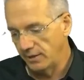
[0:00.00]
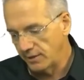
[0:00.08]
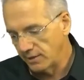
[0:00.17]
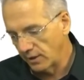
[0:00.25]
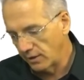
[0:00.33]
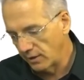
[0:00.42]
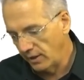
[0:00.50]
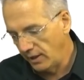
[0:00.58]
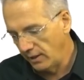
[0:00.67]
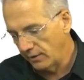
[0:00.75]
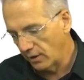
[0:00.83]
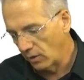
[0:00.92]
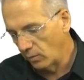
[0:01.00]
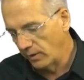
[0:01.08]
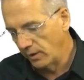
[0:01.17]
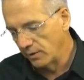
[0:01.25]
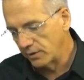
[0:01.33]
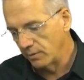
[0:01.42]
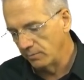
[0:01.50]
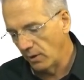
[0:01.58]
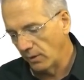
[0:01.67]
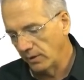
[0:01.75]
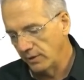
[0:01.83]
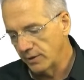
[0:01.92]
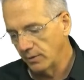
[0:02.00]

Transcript: this is underneath our Windows component.